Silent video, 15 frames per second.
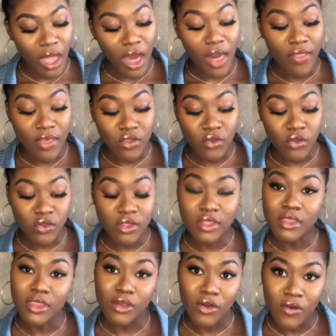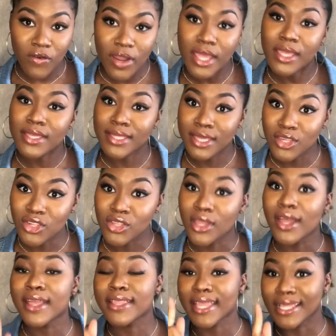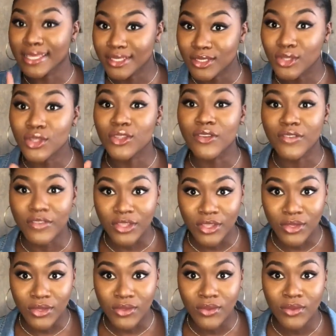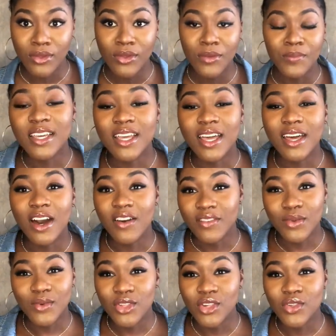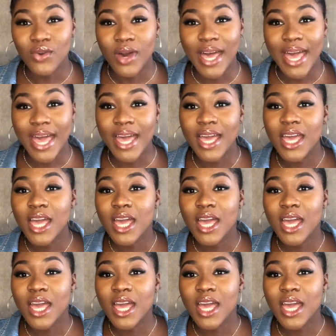and then you're using the correct conditioner that is good for you. After washing your hair